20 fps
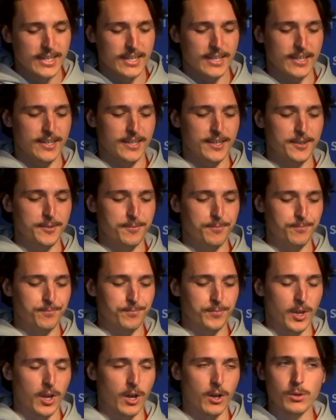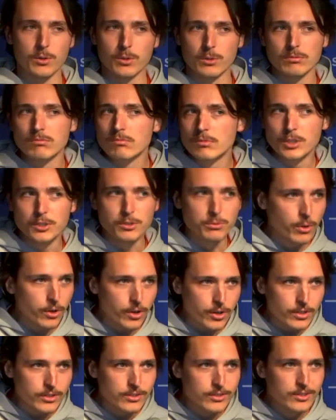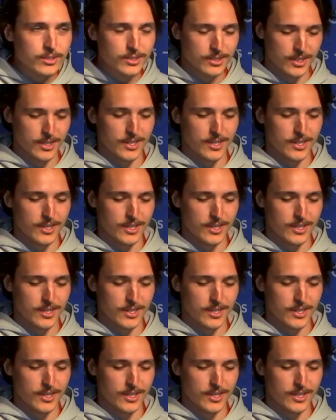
how it works.